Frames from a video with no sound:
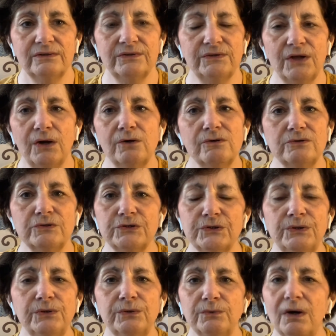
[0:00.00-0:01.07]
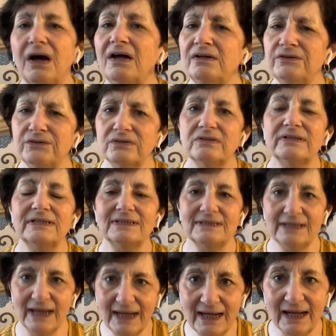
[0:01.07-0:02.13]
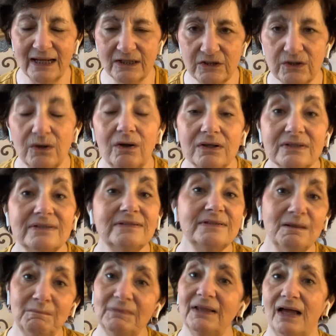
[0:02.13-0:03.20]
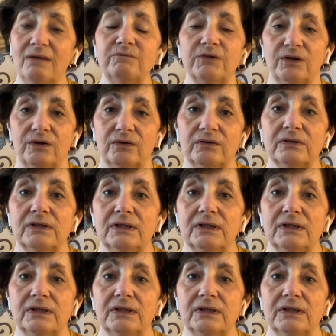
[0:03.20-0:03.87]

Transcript: those who understand on some level